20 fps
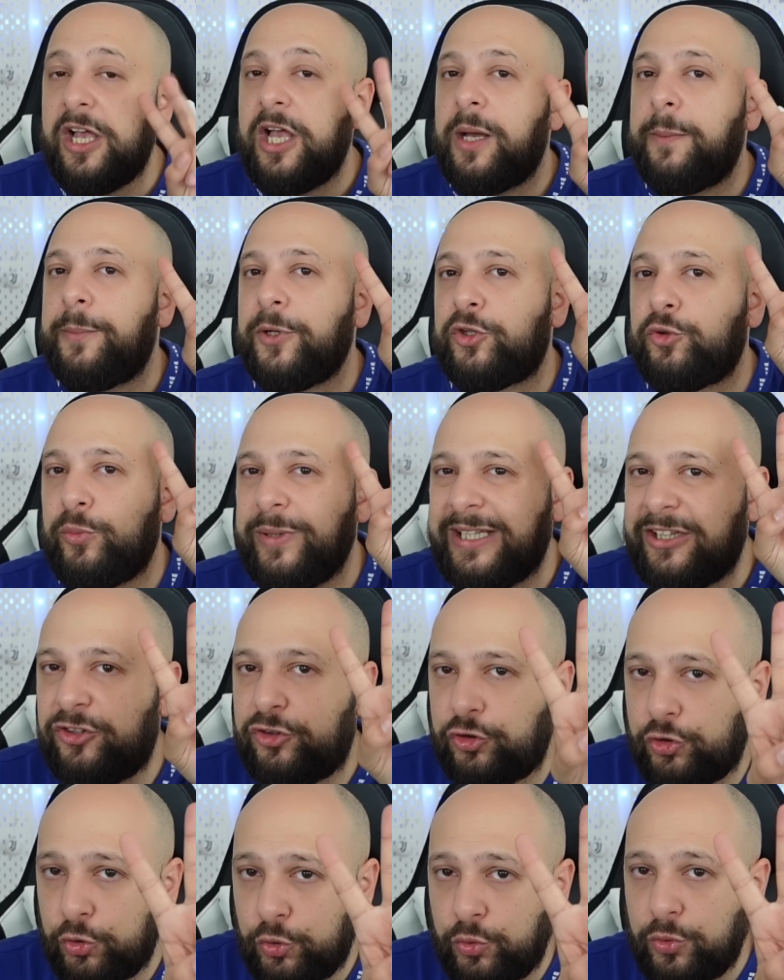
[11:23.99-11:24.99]
but with
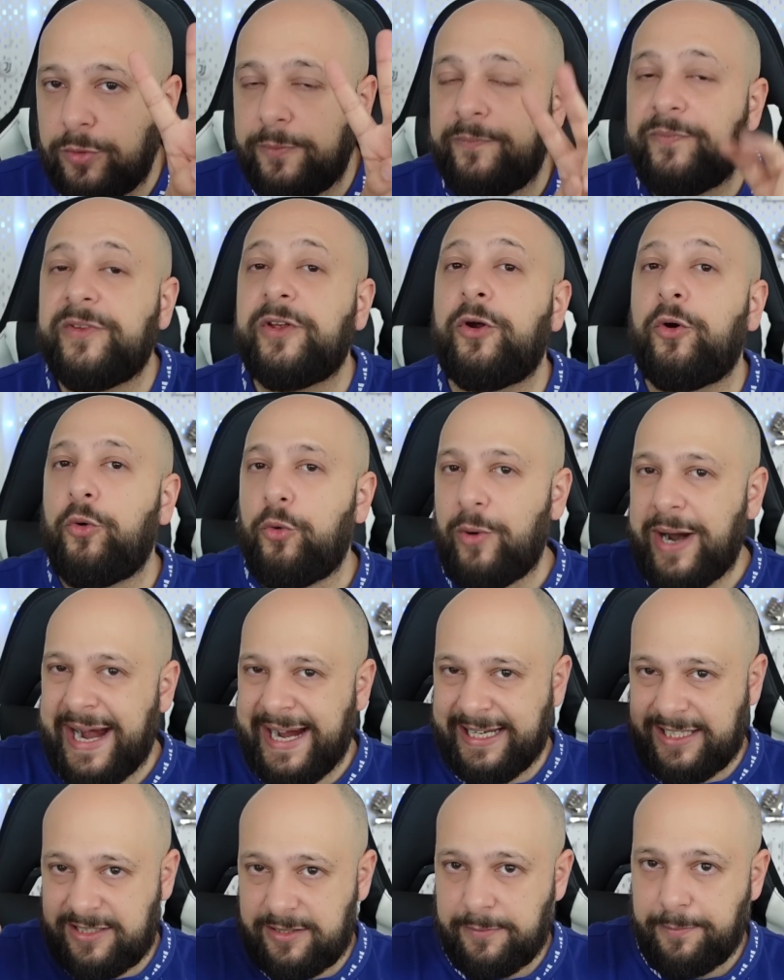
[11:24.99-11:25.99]
2
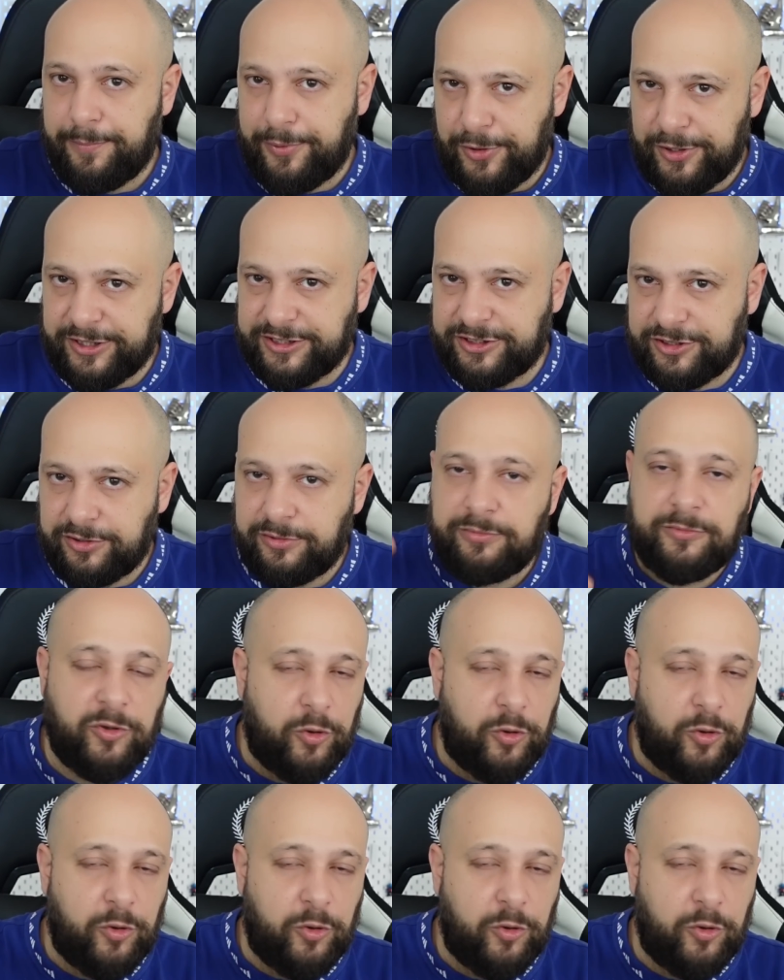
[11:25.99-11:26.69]
right person,